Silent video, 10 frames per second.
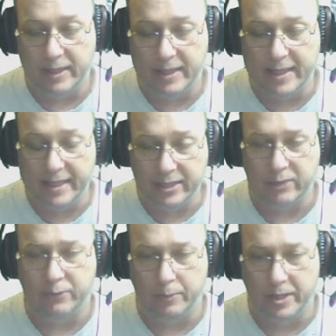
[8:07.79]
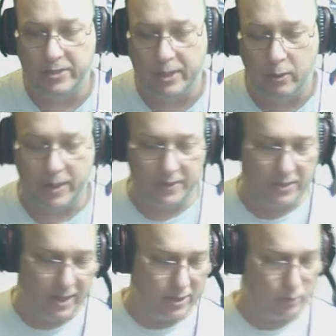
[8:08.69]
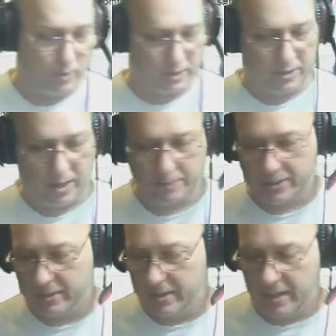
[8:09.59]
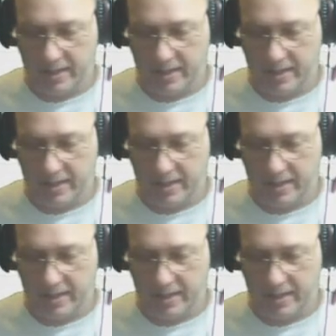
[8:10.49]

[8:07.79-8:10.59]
easy for me to say, okay, this guy just wants a Thompson,